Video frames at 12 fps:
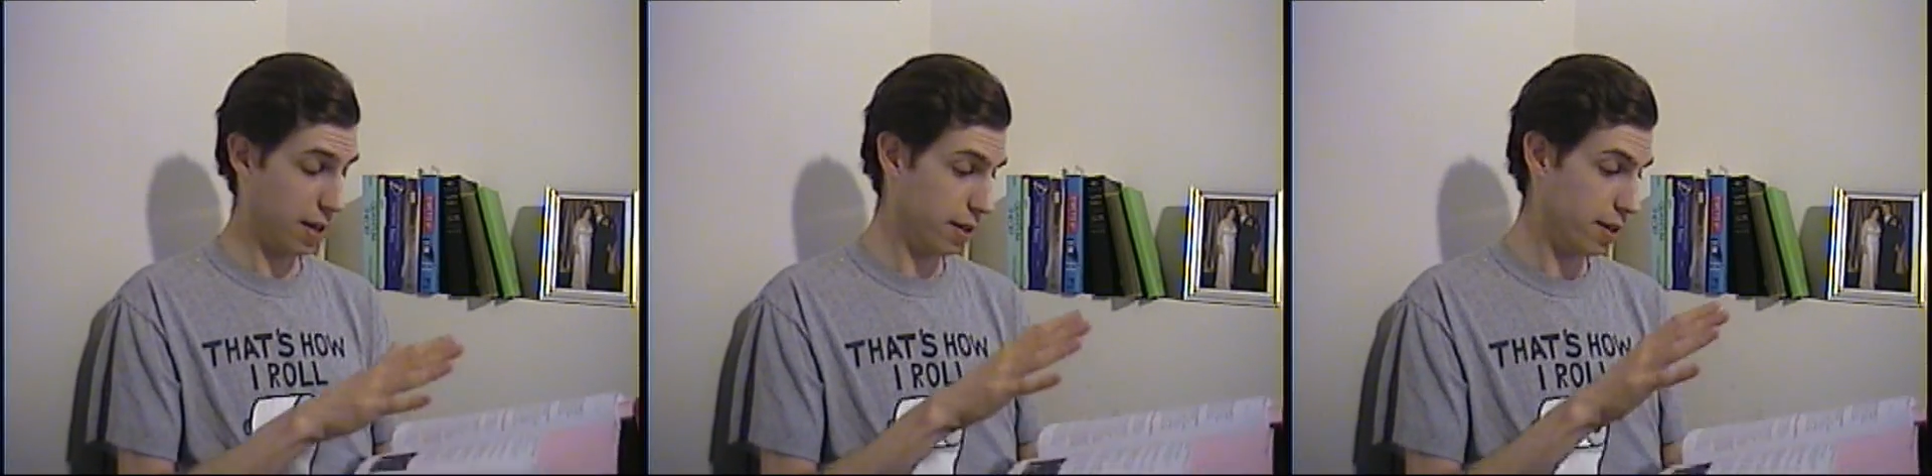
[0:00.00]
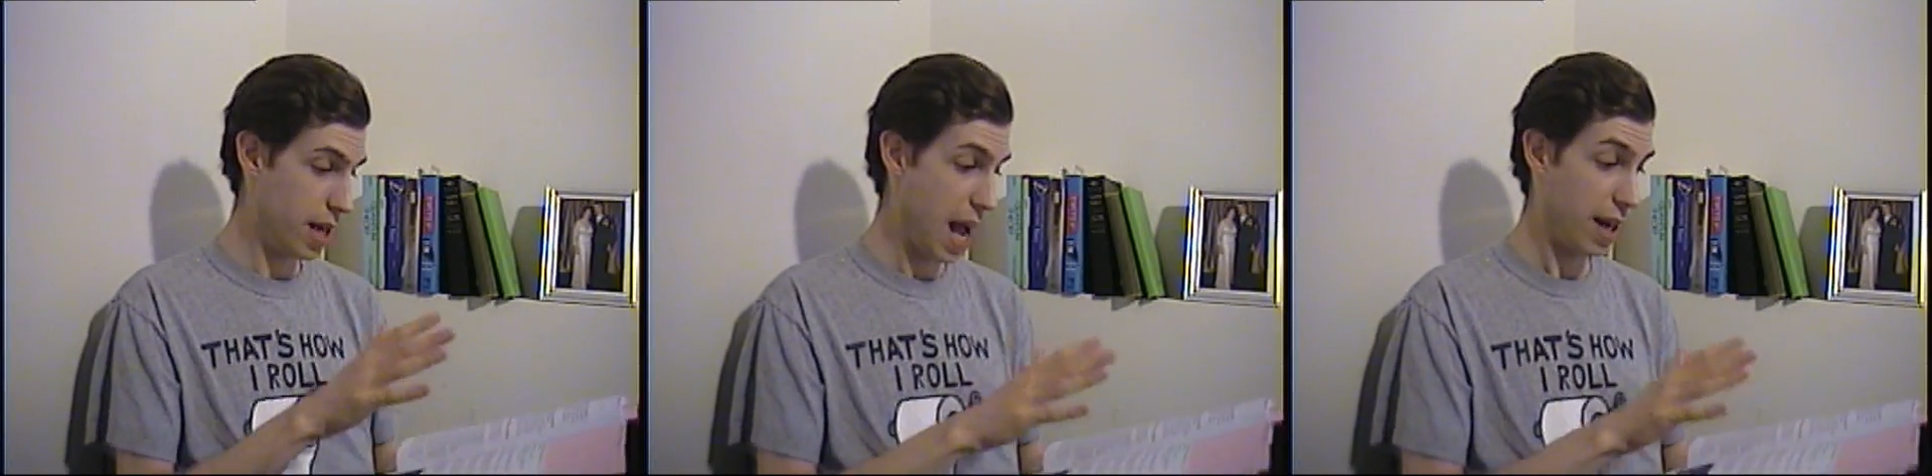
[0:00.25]

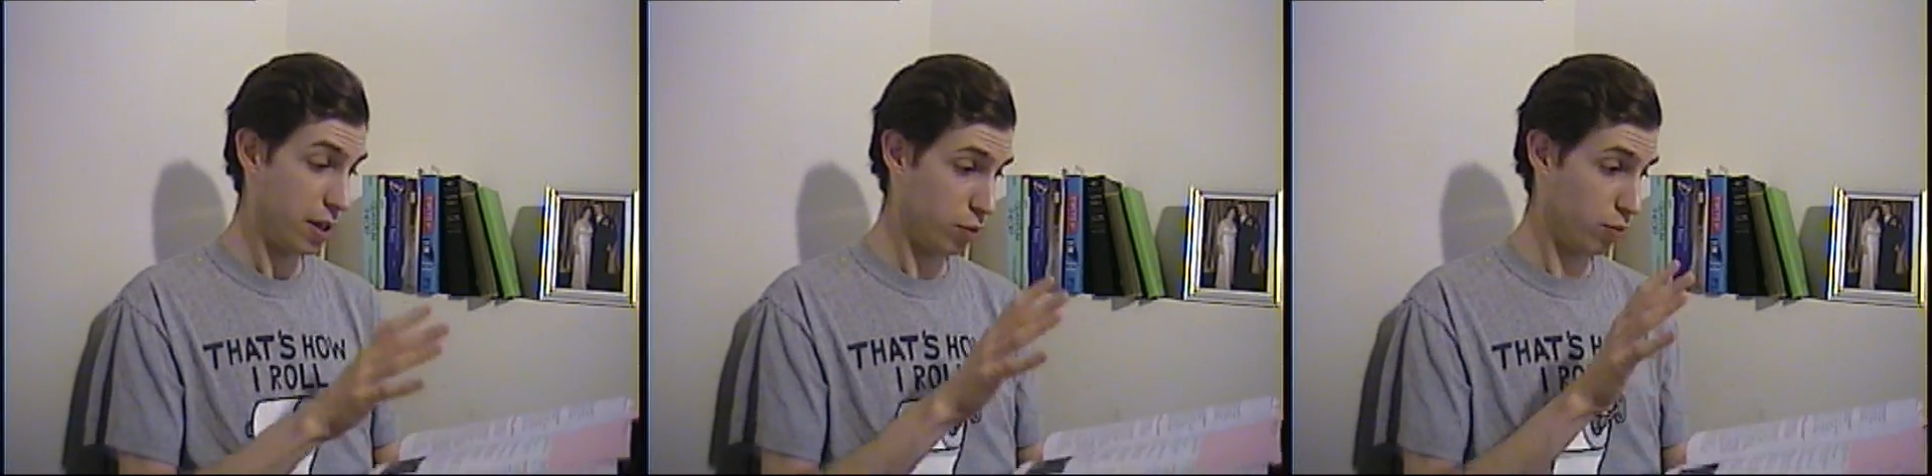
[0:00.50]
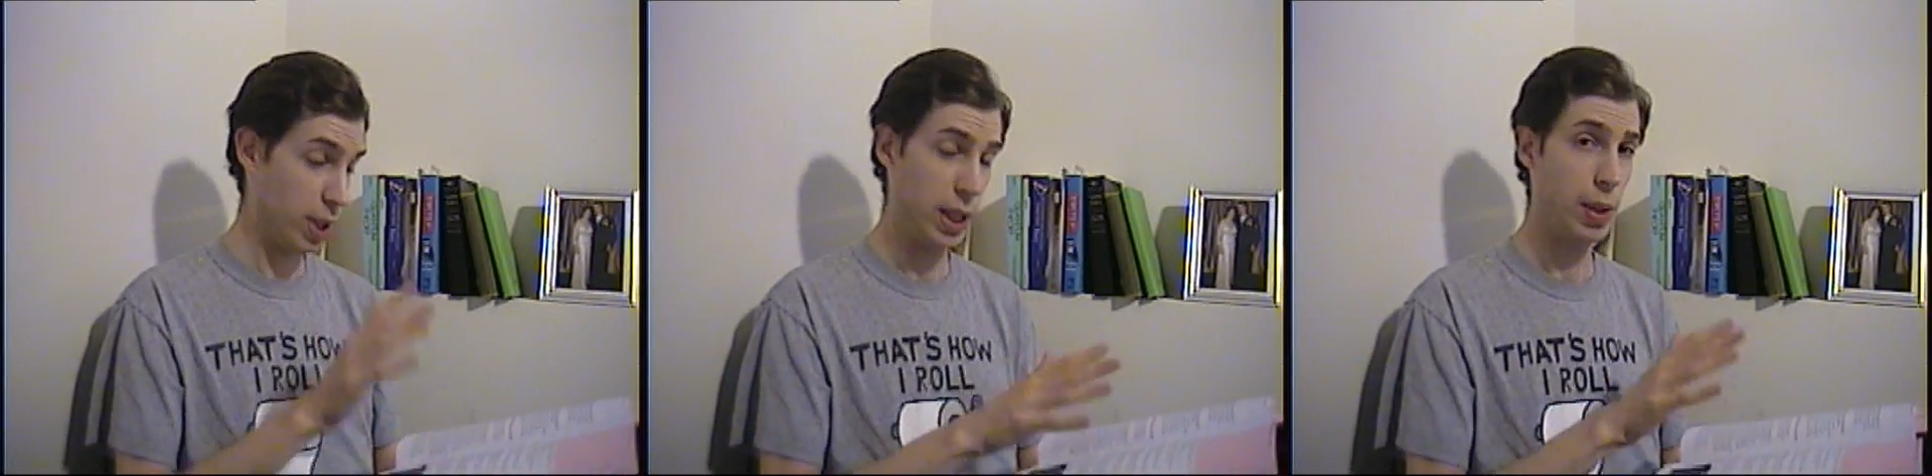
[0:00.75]
that is
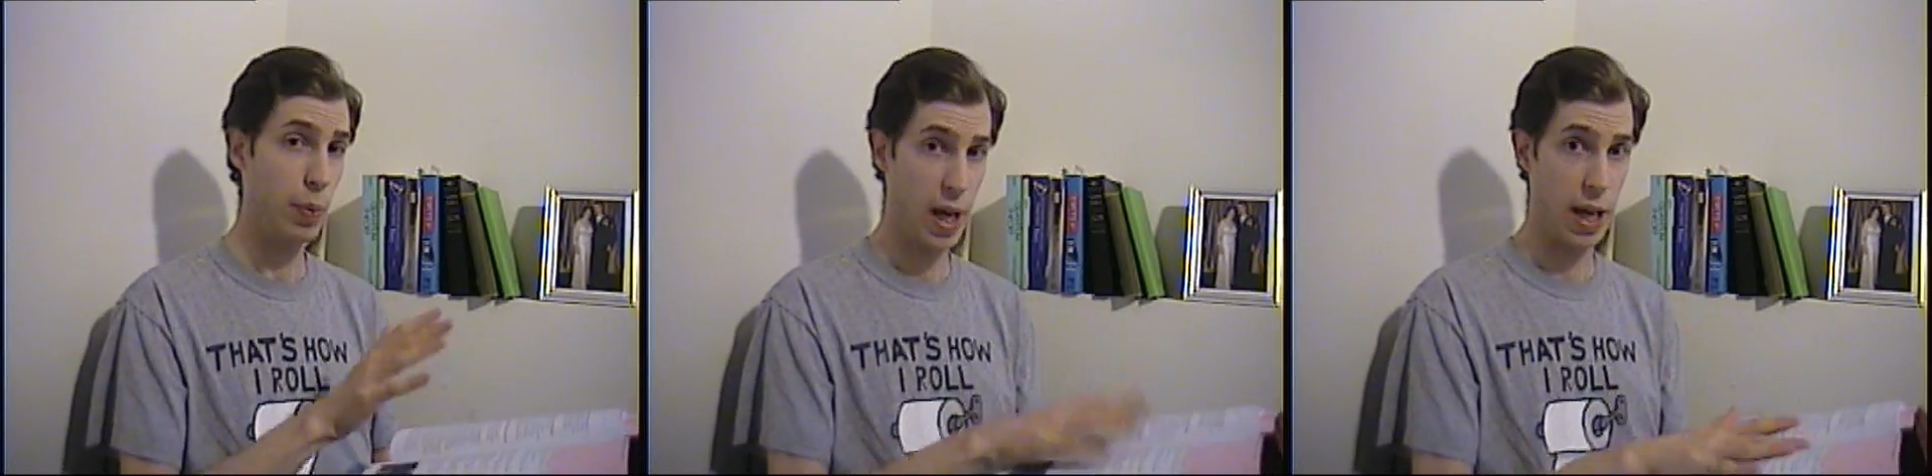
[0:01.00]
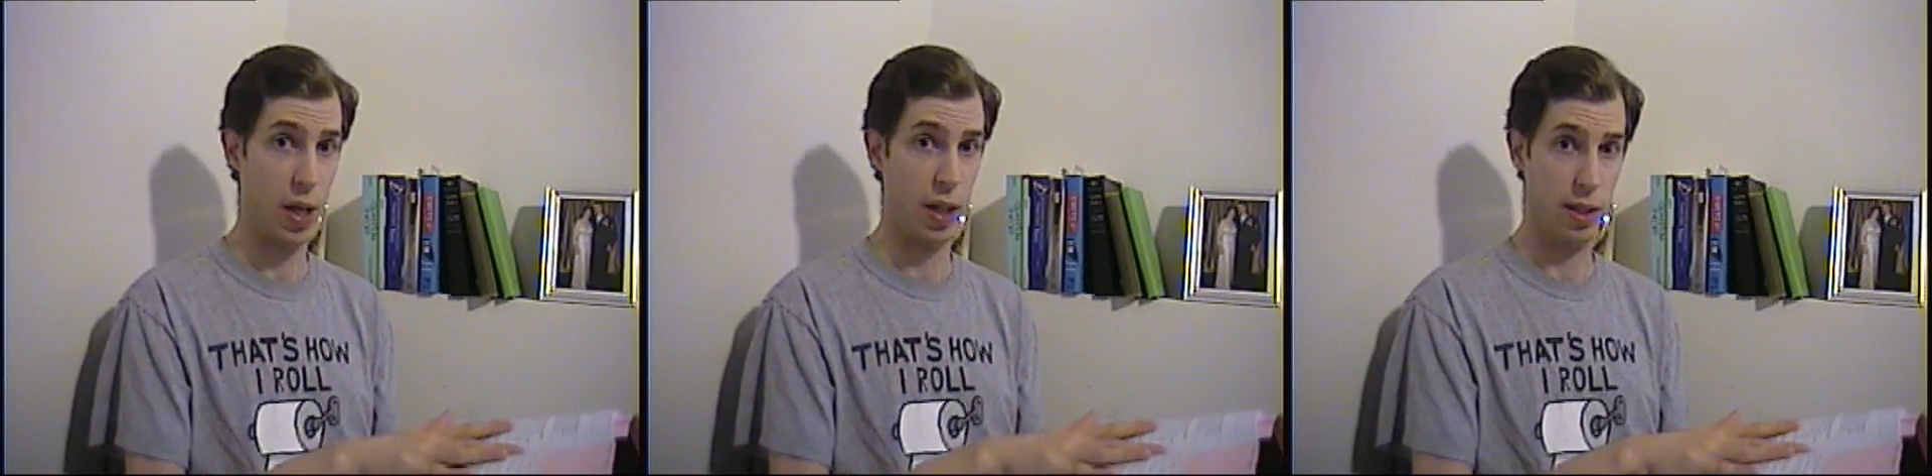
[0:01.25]
really
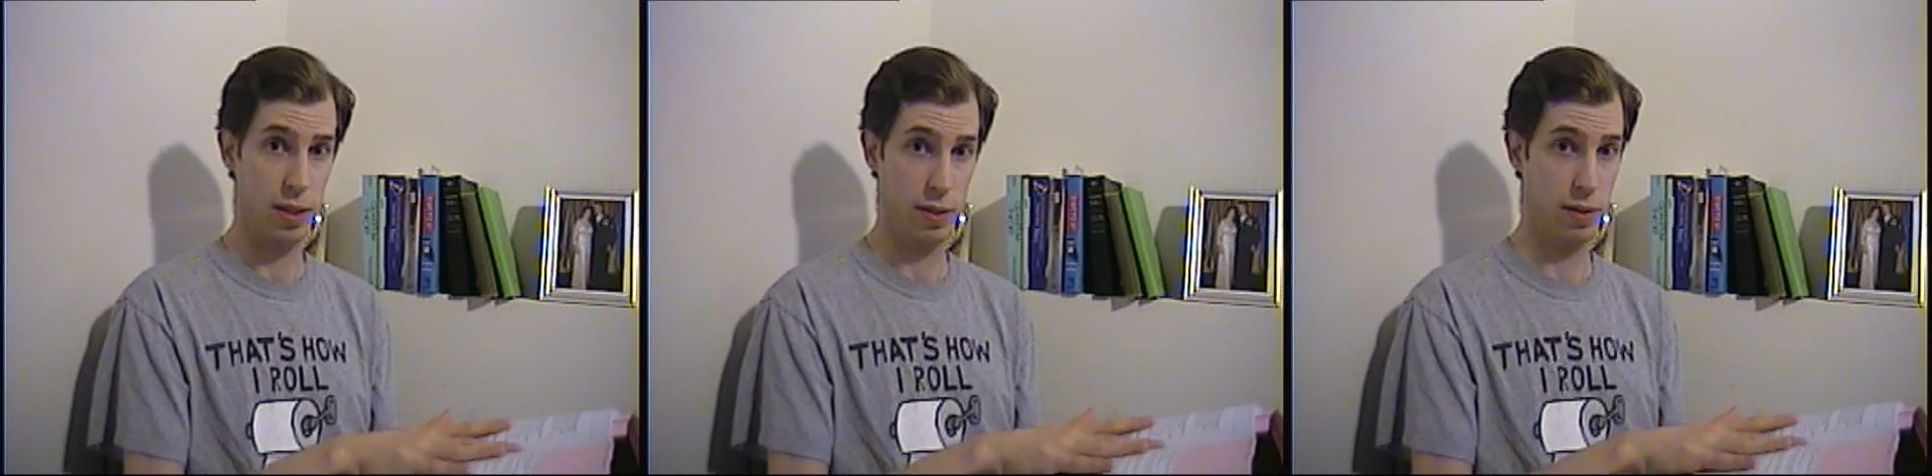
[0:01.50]
weird.